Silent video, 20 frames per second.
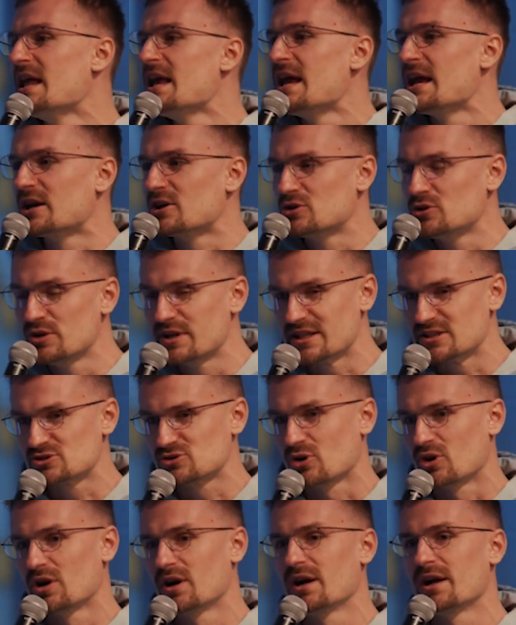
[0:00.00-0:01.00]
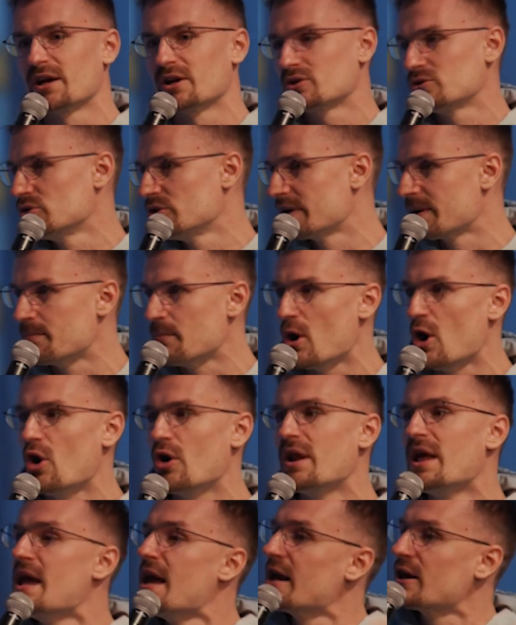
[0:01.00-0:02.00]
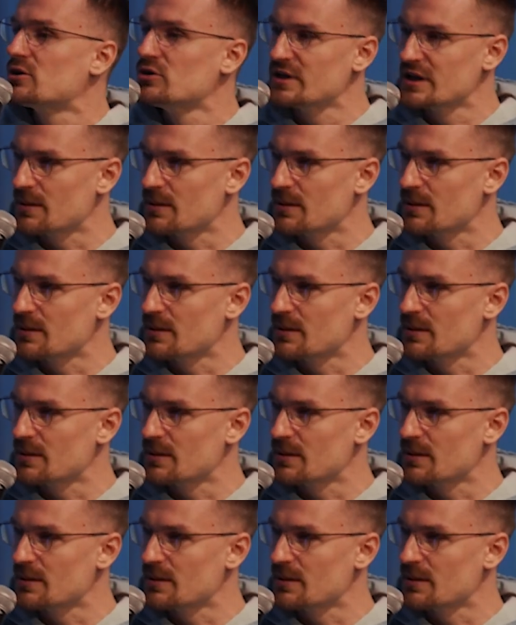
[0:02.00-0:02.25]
including Zora, including Mode, including a